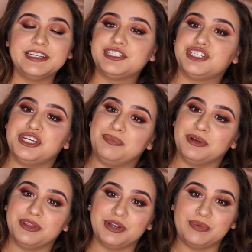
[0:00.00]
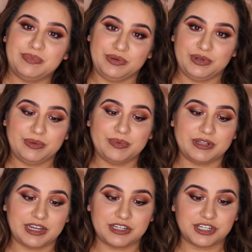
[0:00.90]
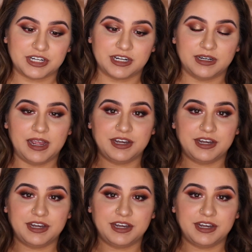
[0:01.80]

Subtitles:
It's cheaper than a beauty blender,